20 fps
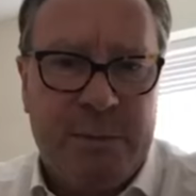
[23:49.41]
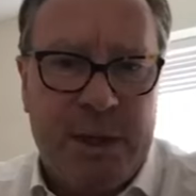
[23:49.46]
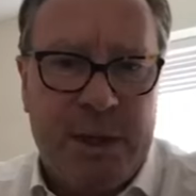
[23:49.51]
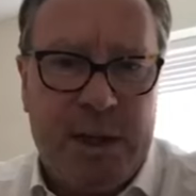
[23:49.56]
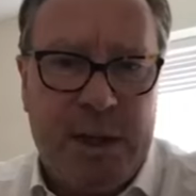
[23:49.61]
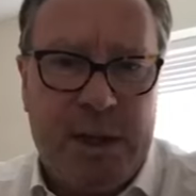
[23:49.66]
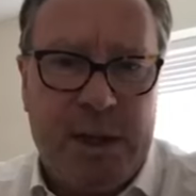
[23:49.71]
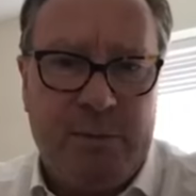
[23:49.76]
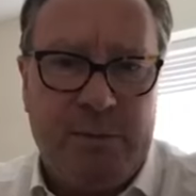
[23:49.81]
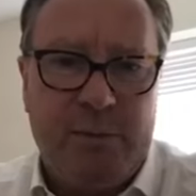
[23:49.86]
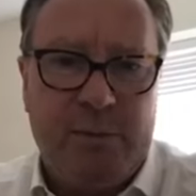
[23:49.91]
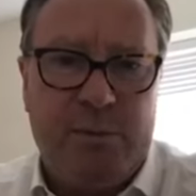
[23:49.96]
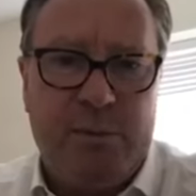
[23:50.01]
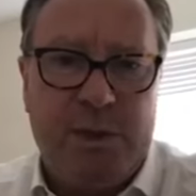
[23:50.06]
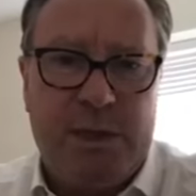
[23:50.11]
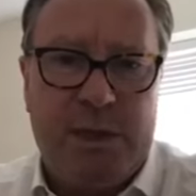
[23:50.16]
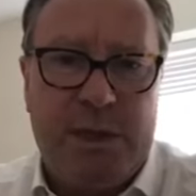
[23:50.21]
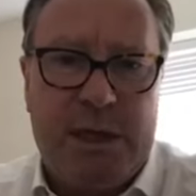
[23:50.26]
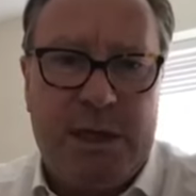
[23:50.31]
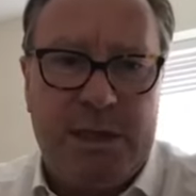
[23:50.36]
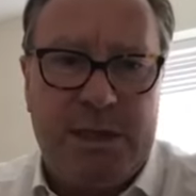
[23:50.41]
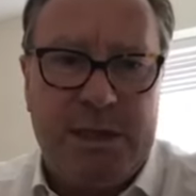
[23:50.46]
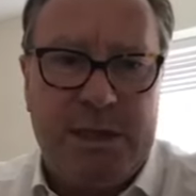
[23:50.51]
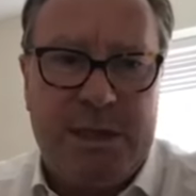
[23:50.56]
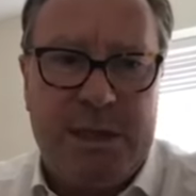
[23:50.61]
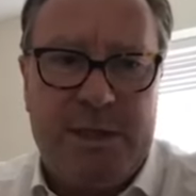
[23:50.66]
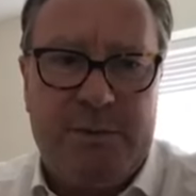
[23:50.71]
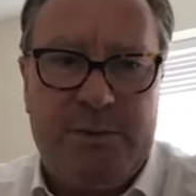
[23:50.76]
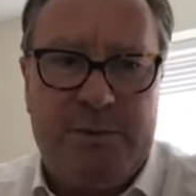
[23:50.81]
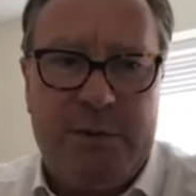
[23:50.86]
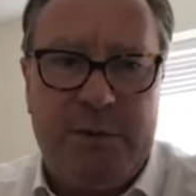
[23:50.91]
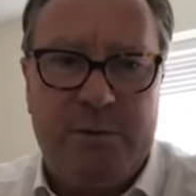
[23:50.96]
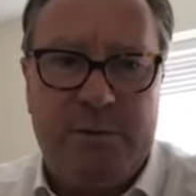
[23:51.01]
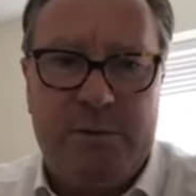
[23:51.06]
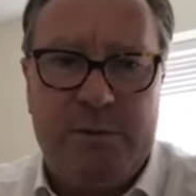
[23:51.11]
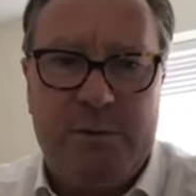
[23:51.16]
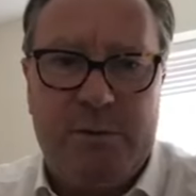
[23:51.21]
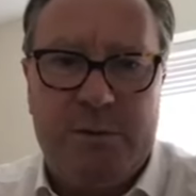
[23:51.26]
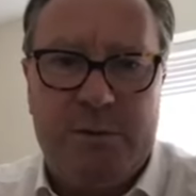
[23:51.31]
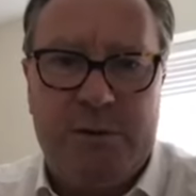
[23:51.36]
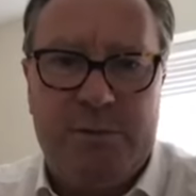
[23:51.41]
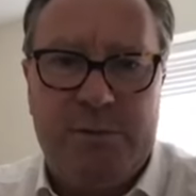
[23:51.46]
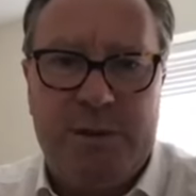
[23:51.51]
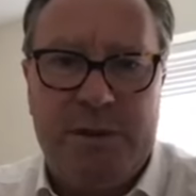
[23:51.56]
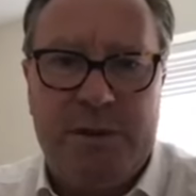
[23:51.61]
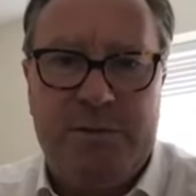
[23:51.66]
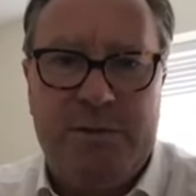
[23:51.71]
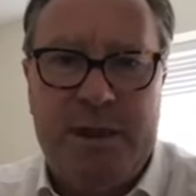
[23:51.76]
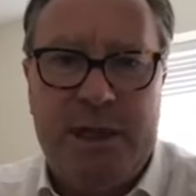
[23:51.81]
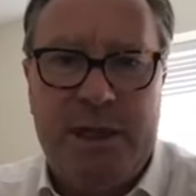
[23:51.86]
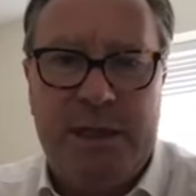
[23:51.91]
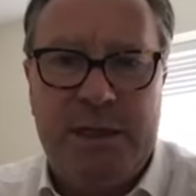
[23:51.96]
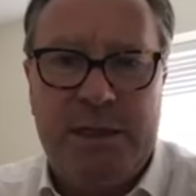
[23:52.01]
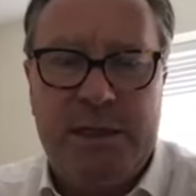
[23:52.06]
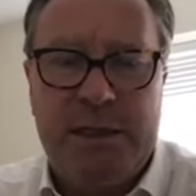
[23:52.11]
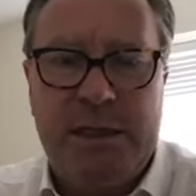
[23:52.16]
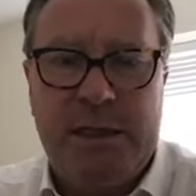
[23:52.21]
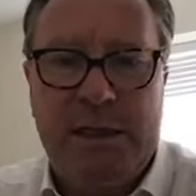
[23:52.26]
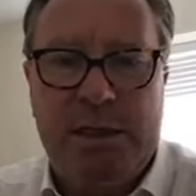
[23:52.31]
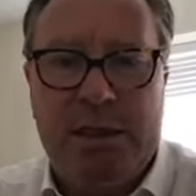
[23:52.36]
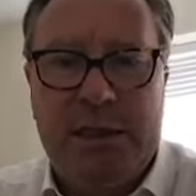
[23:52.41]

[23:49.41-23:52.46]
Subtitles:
We're starting to get phone calls from surveyors.